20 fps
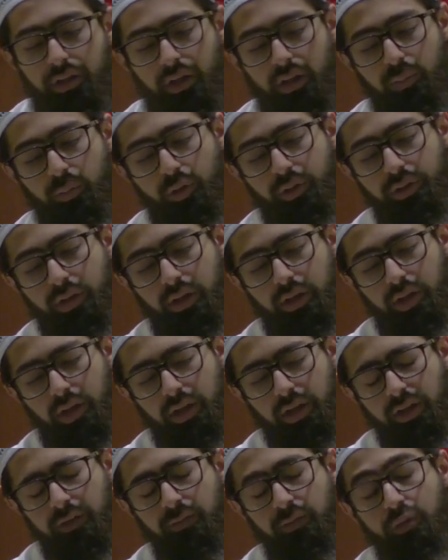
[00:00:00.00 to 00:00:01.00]

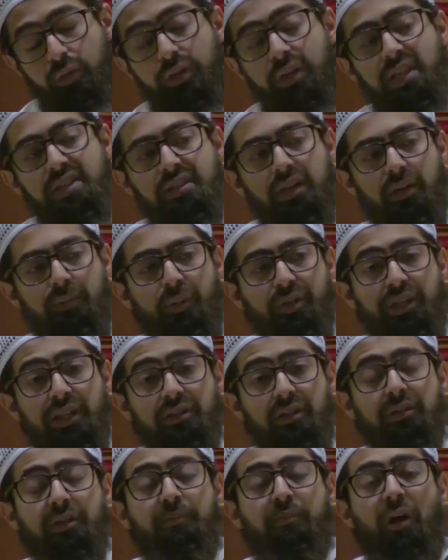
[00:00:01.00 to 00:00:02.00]
nasl,
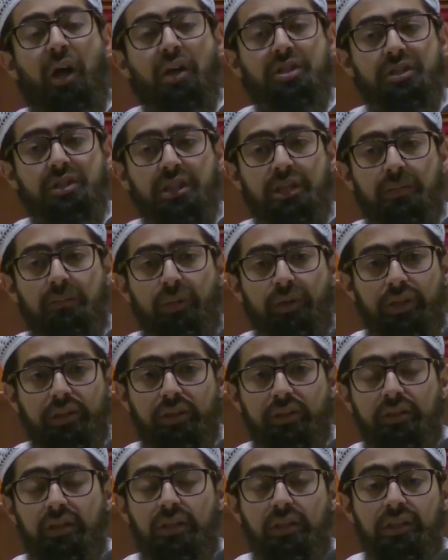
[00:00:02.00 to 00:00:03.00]
protecting the progeny,
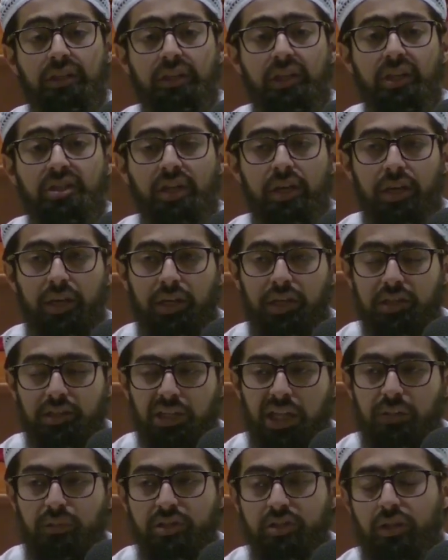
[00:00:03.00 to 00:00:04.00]
protecting the lineage,
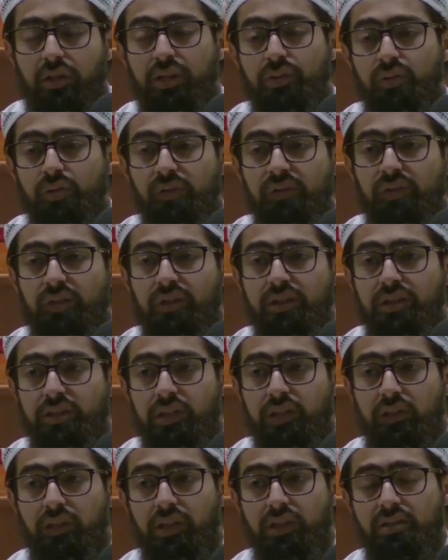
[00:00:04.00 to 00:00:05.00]
Islam is also very
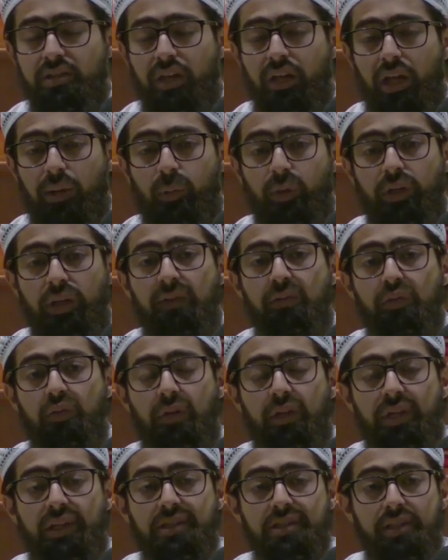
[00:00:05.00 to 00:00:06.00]
serious about
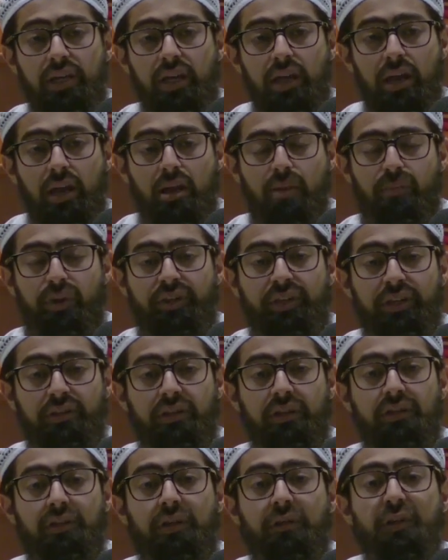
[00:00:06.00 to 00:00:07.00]
hifdhul izzah,
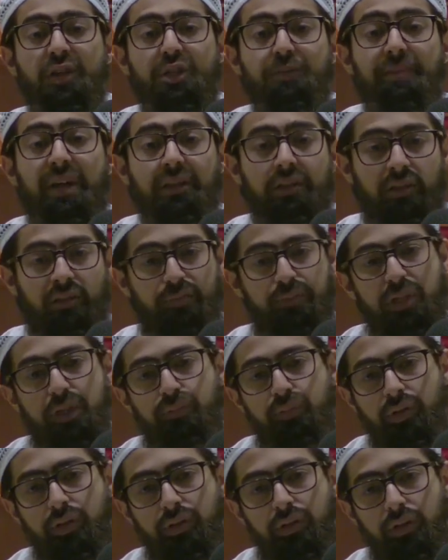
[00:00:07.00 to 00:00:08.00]
protecting the respect of
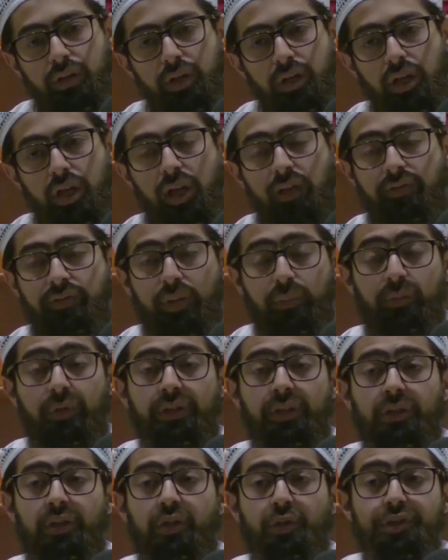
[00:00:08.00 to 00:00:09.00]
people. If
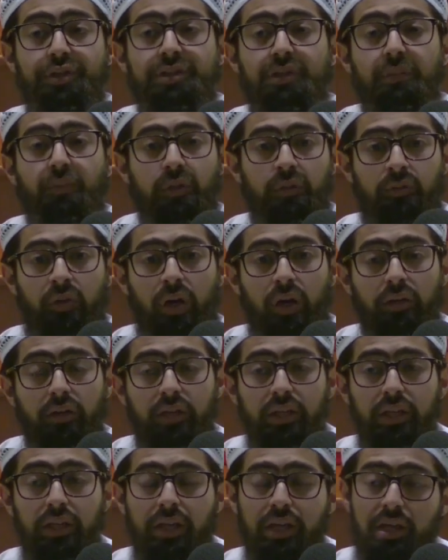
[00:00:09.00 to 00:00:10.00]
someone accuses someone
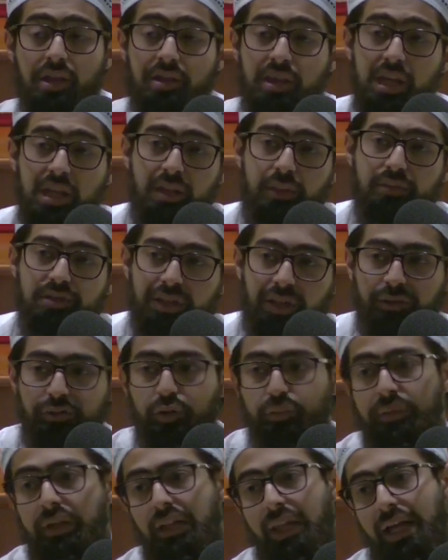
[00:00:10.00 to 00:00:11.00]
wrongly, they
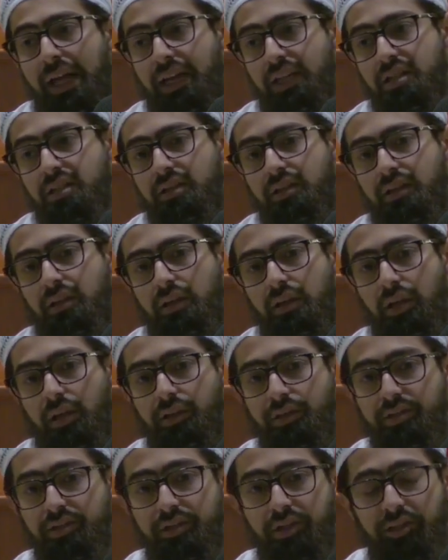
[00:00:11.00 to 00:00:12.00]
themselves will be lashed.
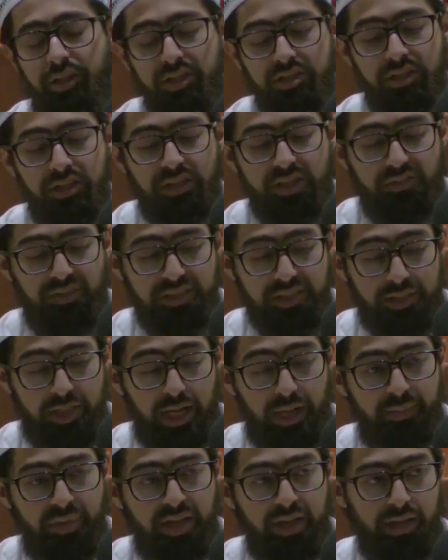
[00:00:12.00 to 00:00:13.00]
And this is the justice of
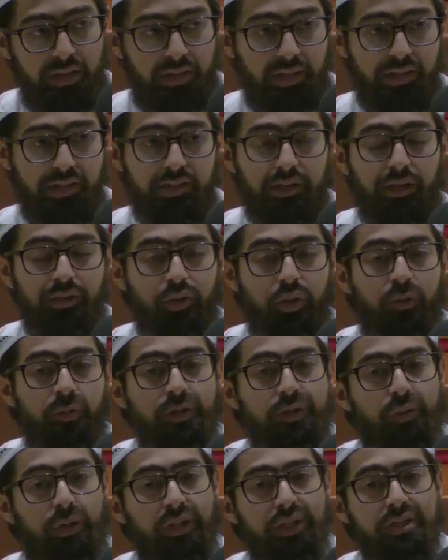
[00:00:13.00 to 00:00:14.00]
Islam, that it's not
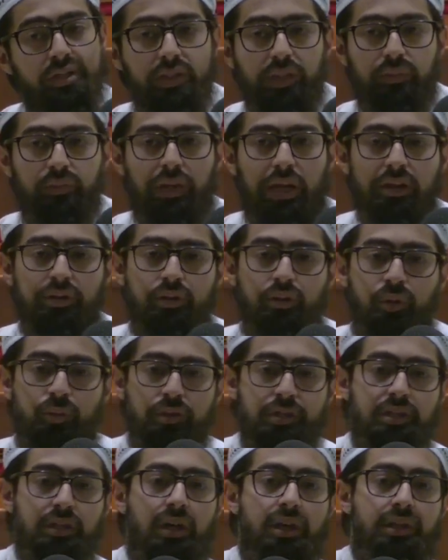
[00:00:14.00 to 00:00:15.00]
towards one extreme, neither
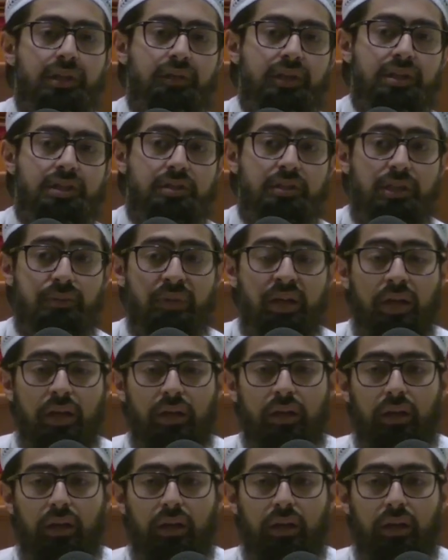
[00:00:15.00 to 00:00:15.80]
towards the other extreme.